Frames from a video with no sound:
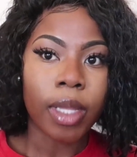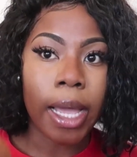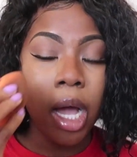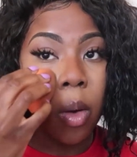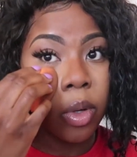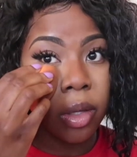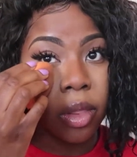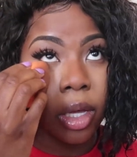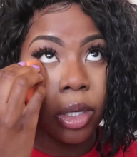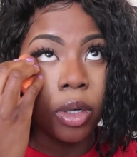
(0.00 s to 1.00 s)
I got one of
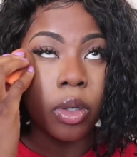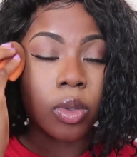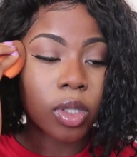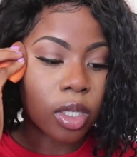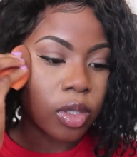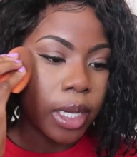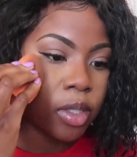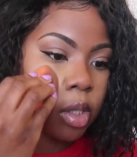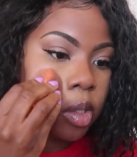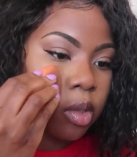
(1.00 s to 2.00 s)
those, so I
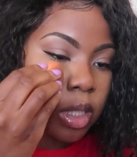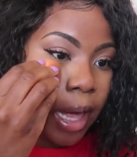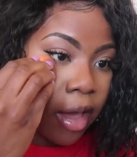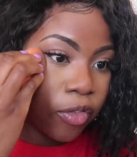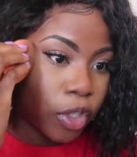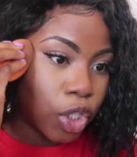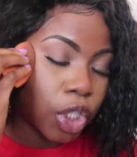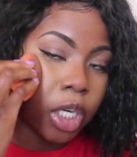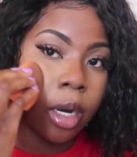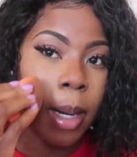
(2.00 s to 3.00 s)
used to use that for
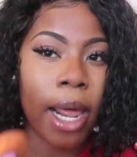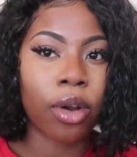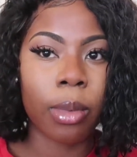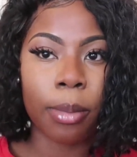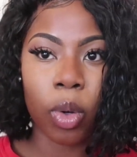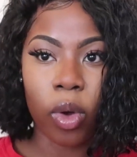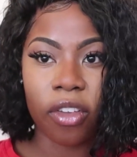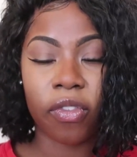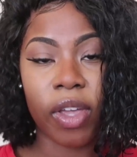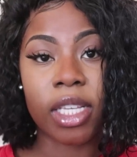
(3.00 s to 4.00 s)
sure, but I don't remember
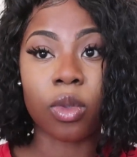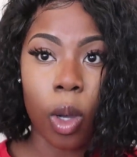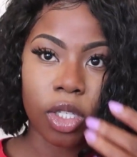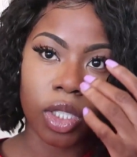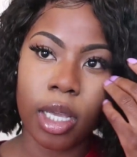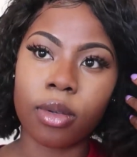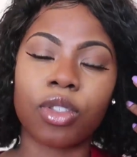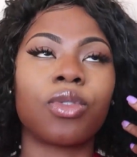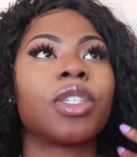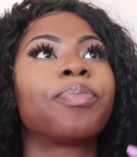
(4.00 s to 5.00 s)
what face washes I was
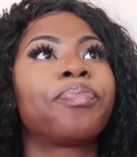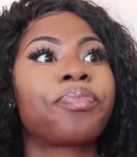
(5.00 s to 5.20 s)
using.